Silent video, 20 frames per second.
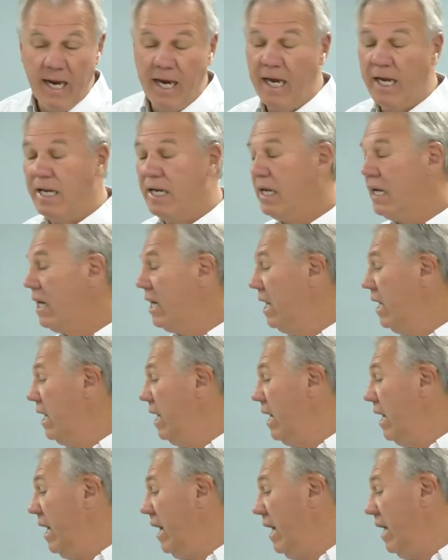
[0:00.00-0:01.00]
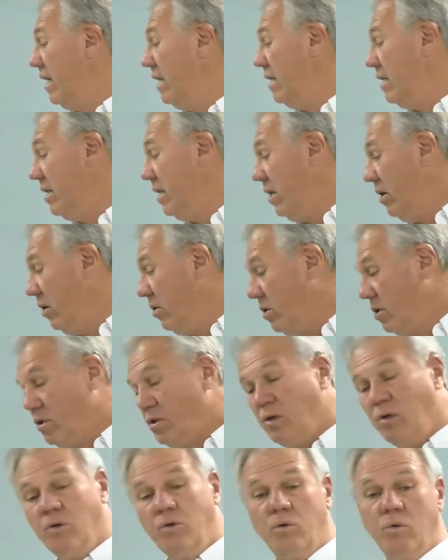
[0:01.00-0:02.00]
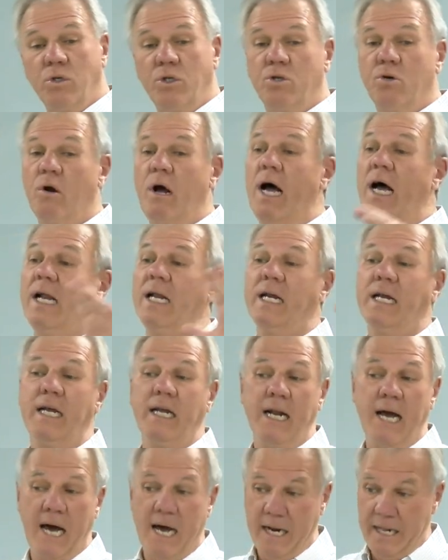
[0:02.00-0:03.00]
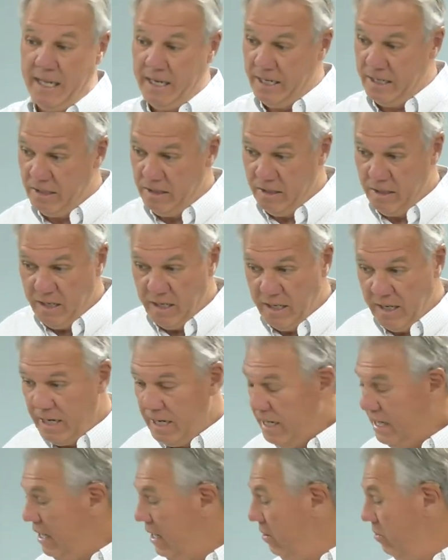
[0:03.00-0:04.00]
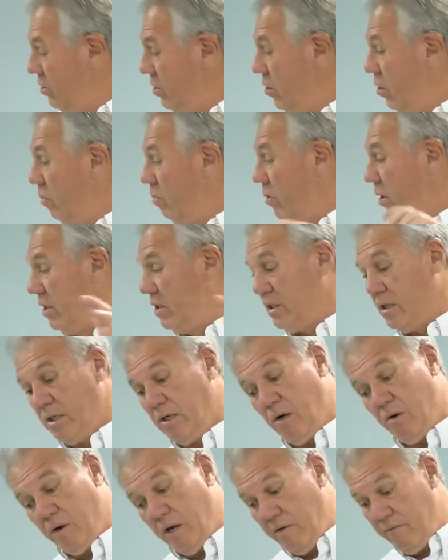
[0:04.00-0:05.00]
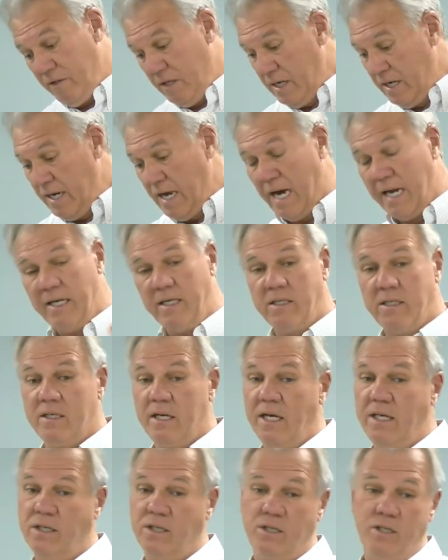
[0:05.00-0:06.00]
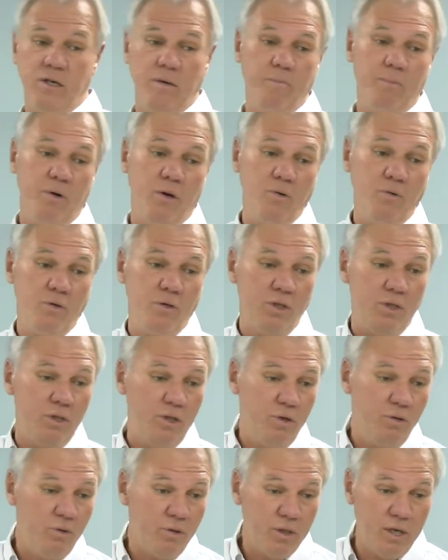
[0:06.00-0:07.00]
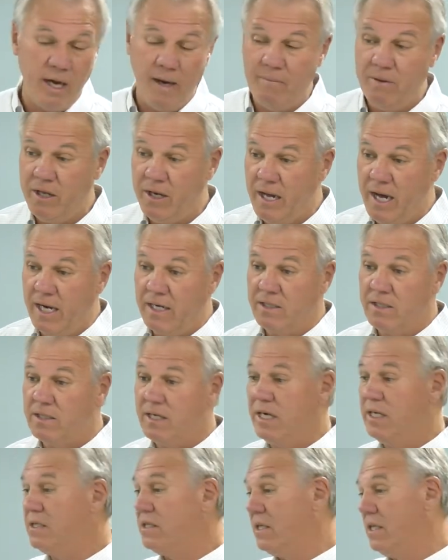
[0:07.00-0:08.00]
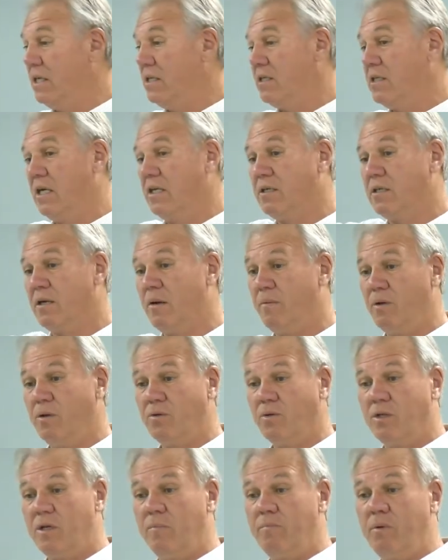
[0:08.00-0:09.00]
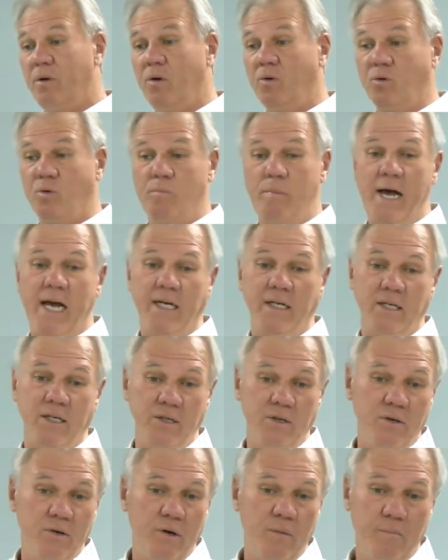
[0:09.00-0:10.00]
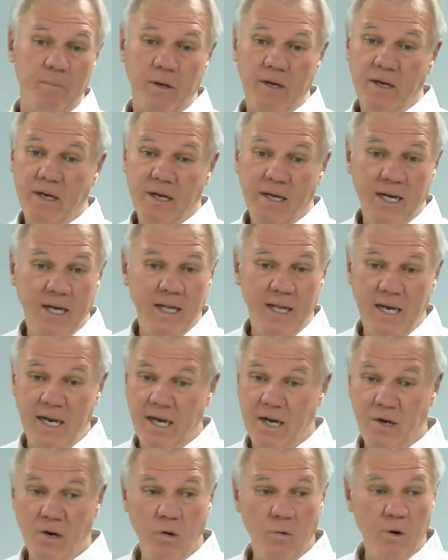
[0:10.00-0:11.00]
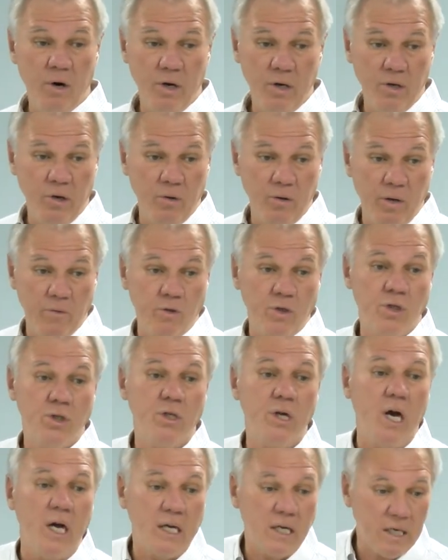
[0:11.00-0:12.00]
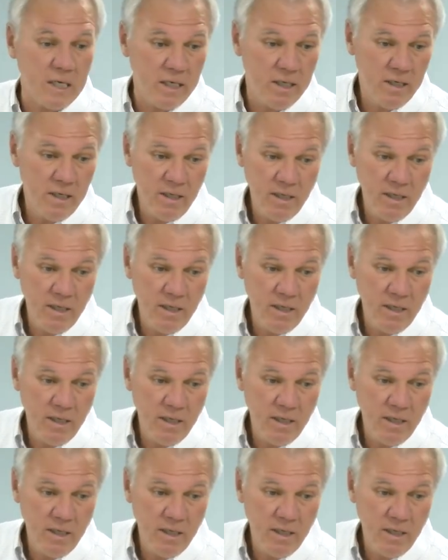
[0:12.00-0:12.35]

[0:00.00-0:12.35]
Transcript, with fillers: And, and, you know, the Jews were trying to get out of there and there was no place to go. Even the United States, shiploads of Jews came to the United States, and they sent some of those shiploads back to Europe and they had nowhere to go. They were stuck.